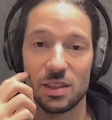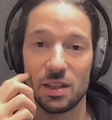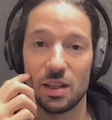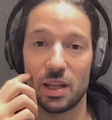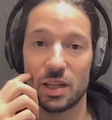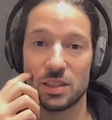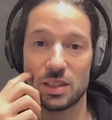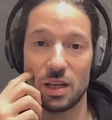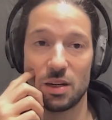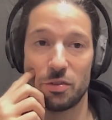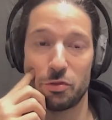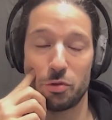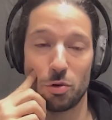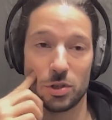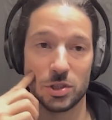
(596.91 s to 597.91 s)
Like, is that a
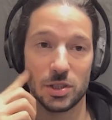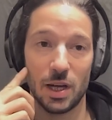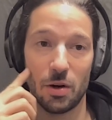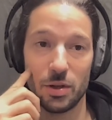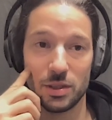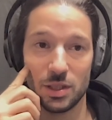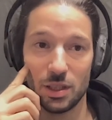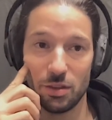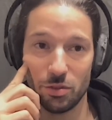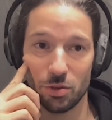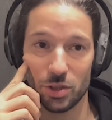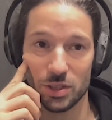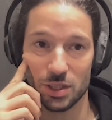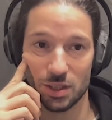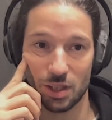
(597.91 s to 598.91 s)
false narrative, or
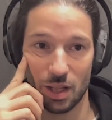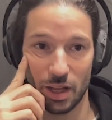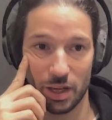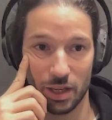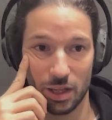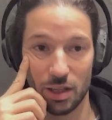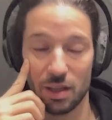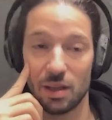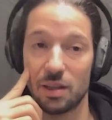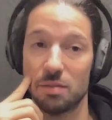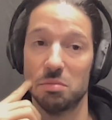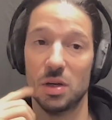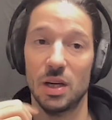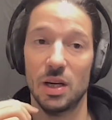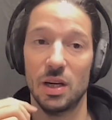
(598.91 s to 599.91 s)
is it like
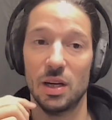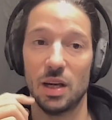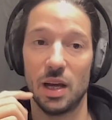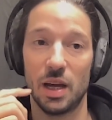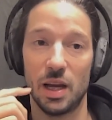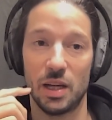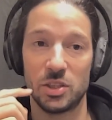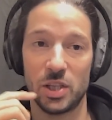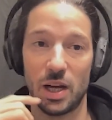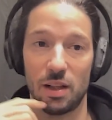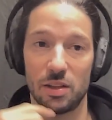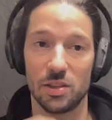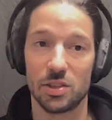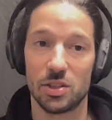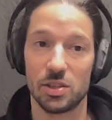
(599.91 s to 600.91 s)
a
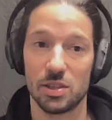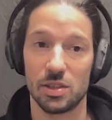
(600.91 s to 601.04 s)
challenge?